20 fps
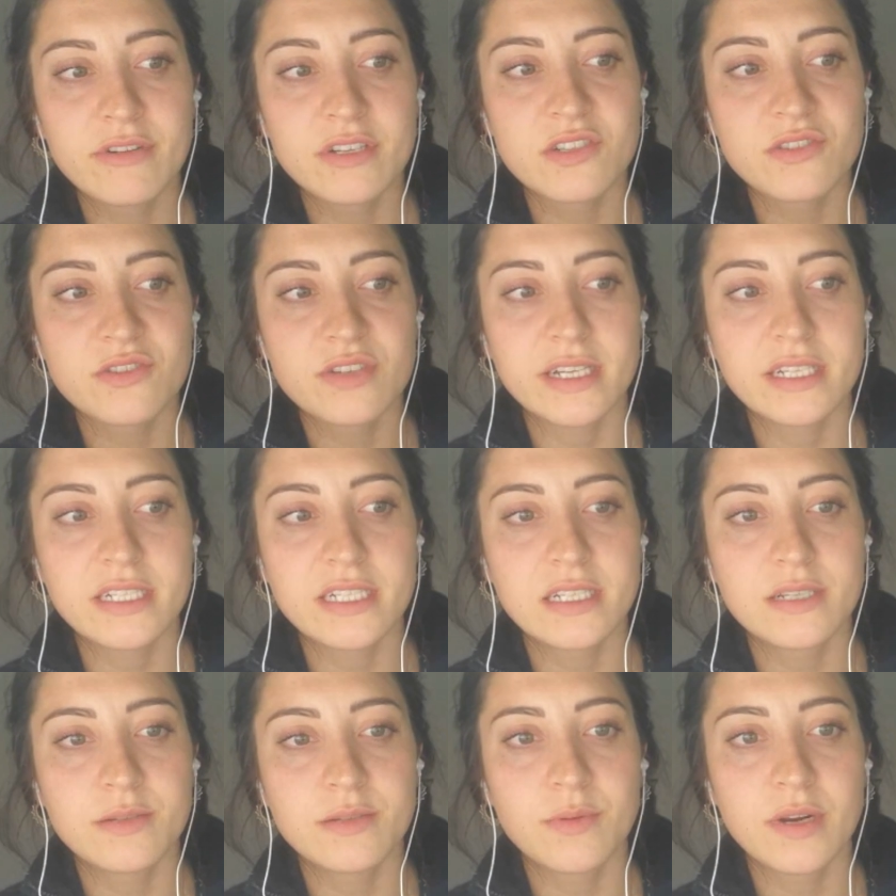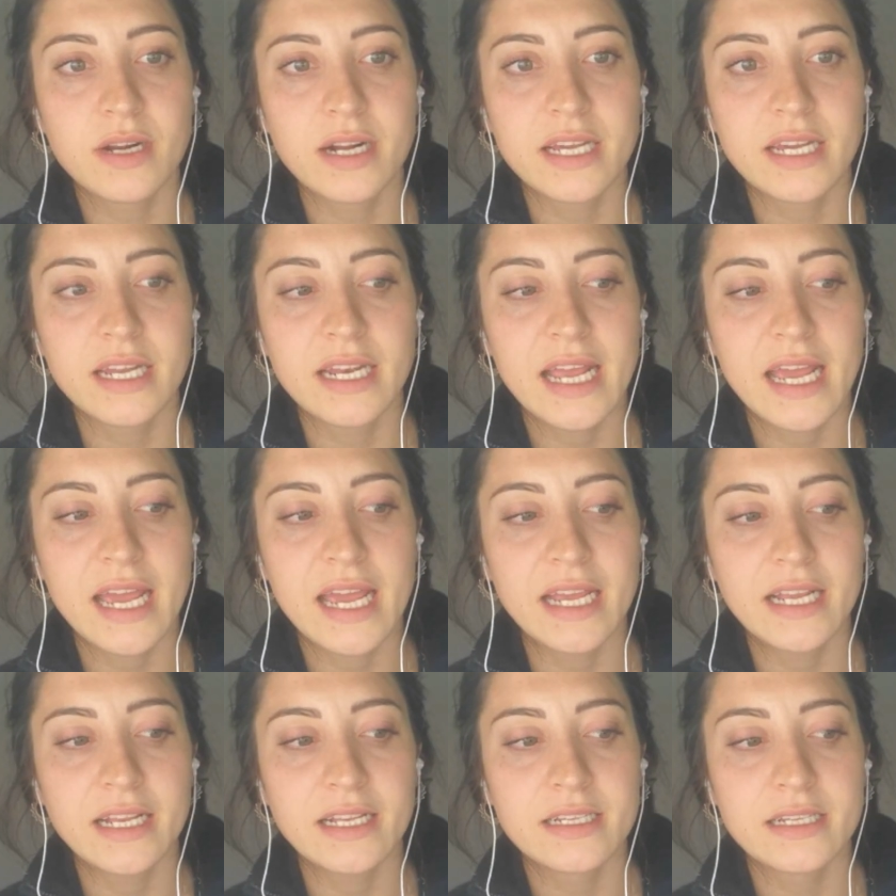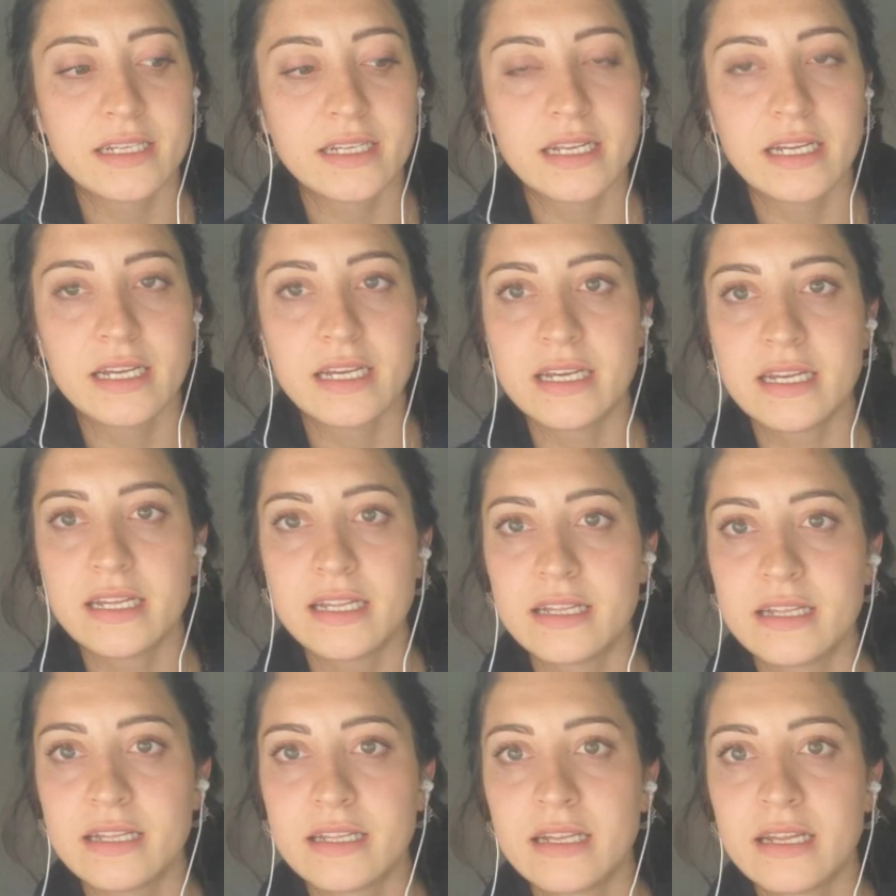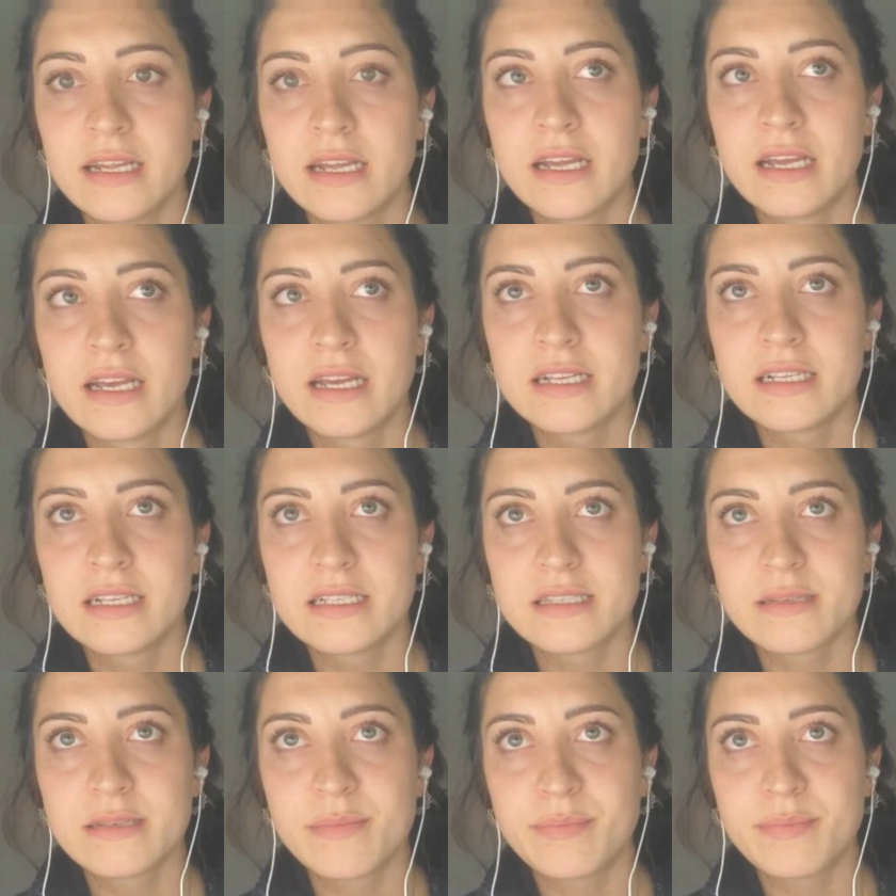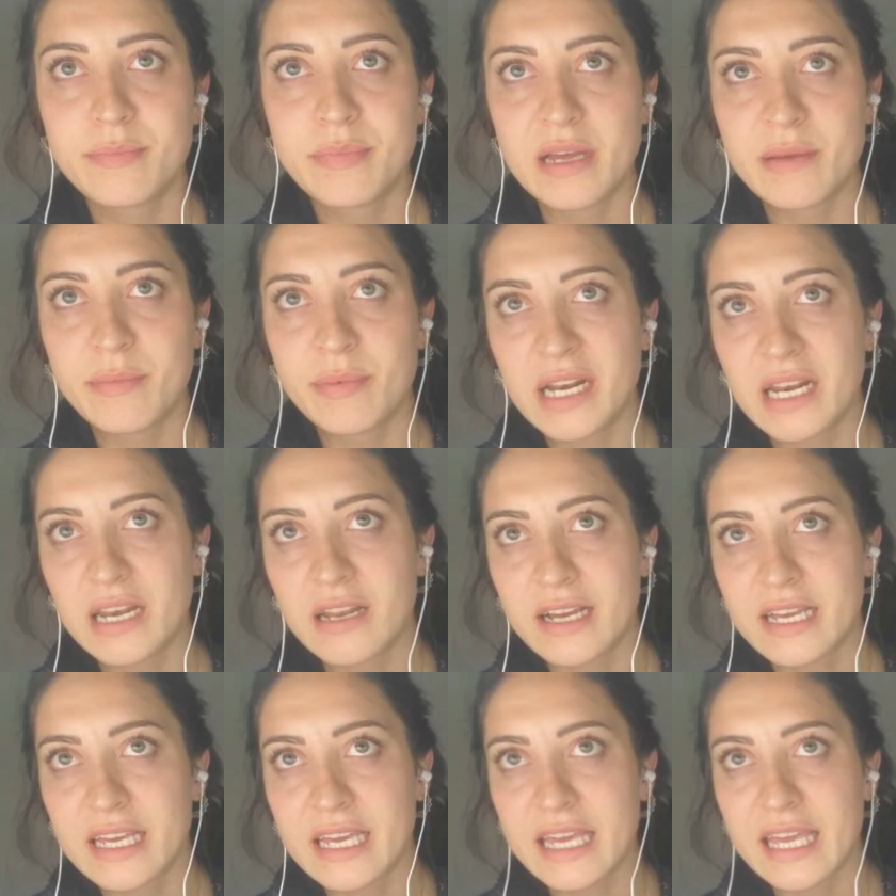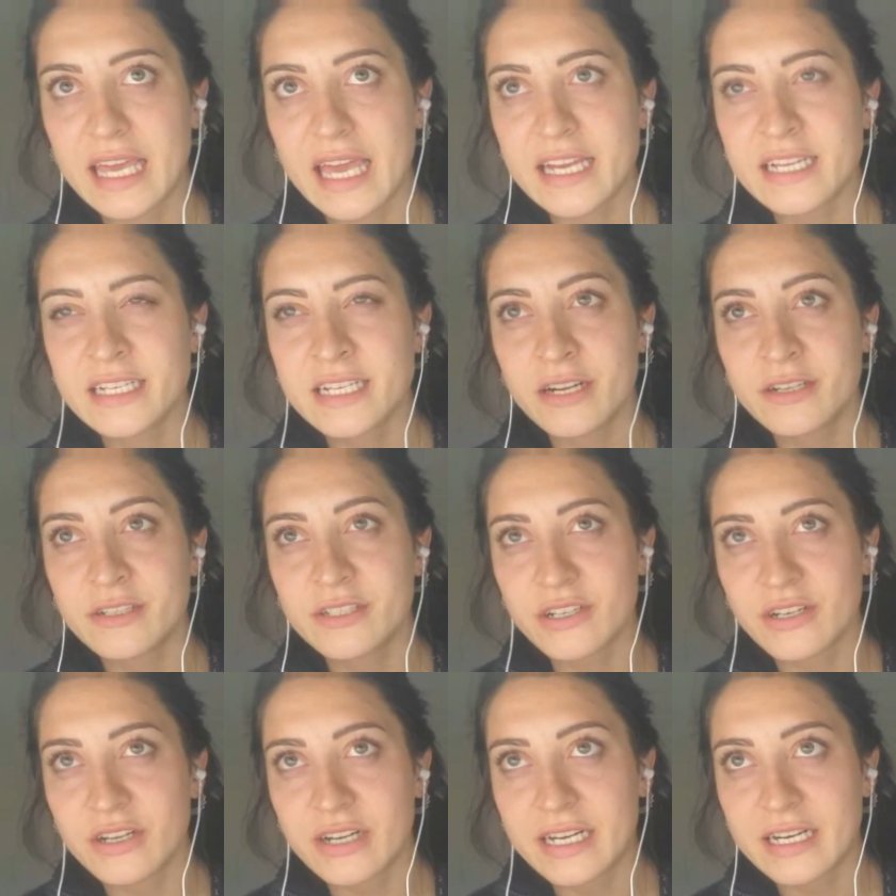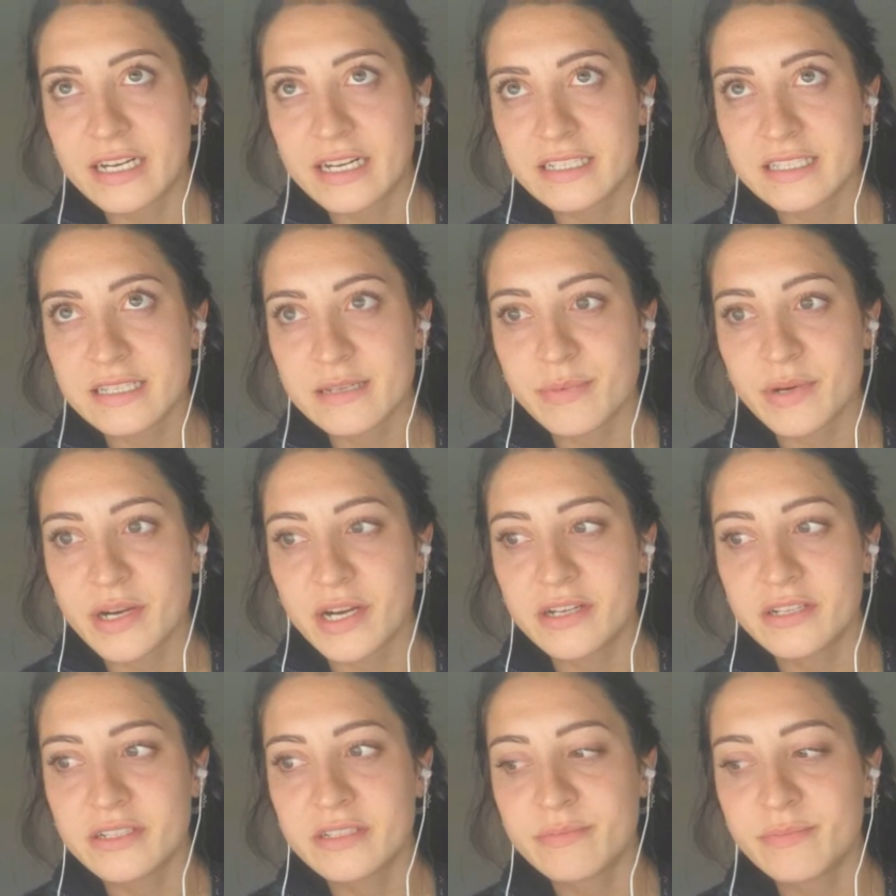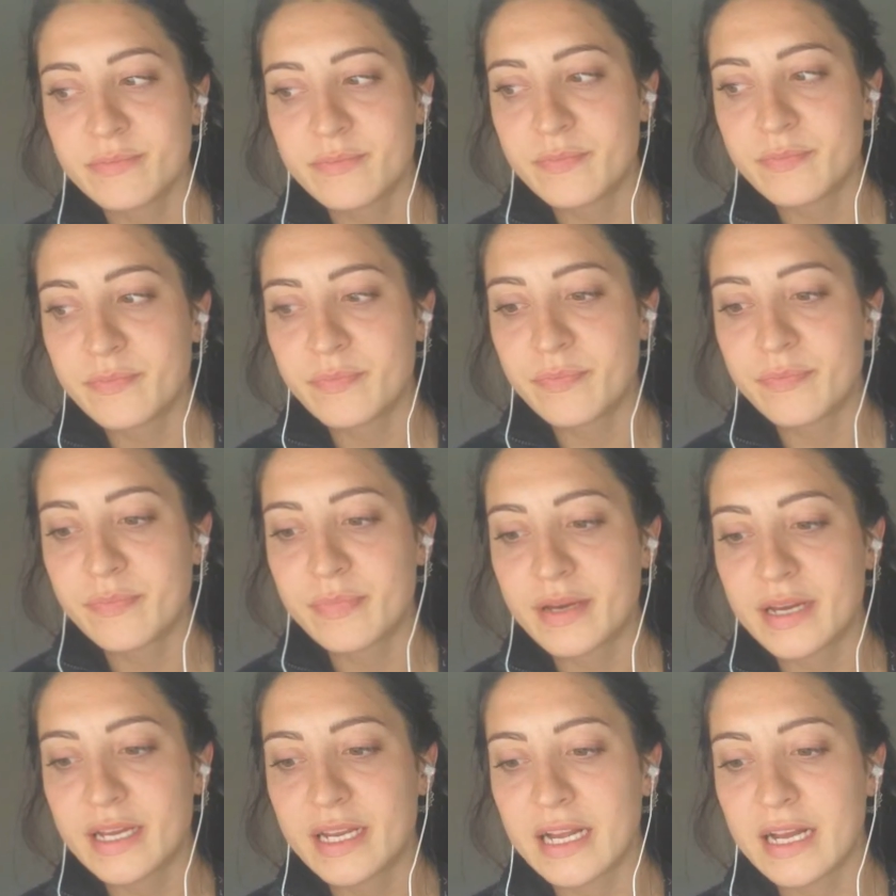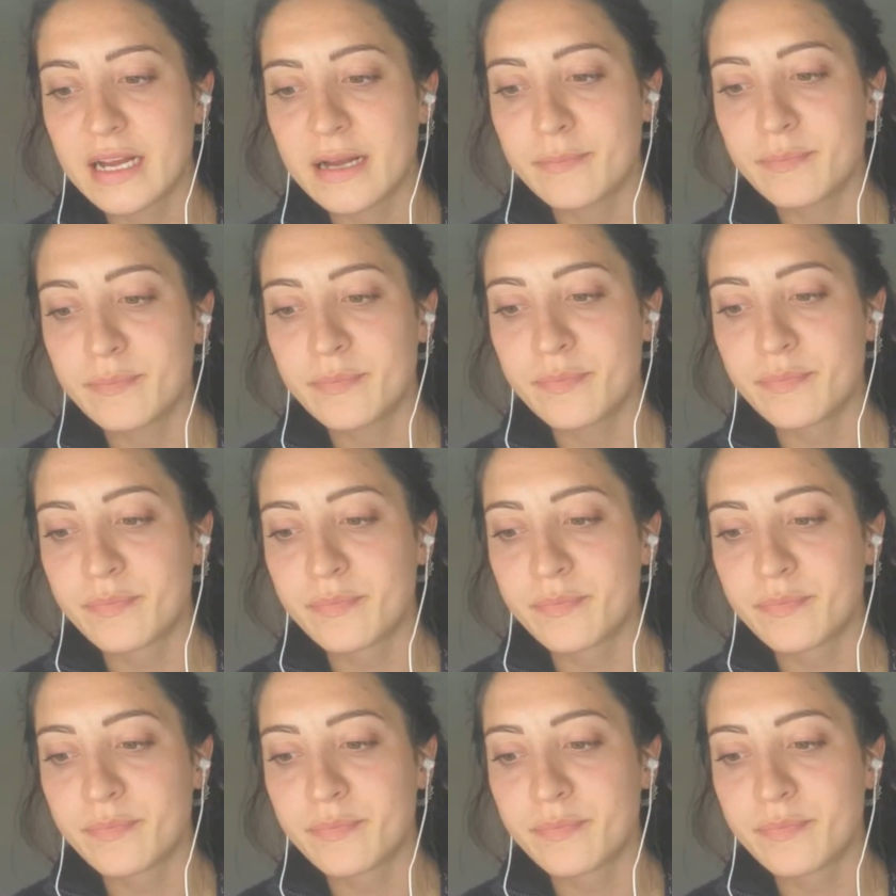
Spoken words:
pretty restricted to what I could eat. It's a bit like a keto diet, I suppose. But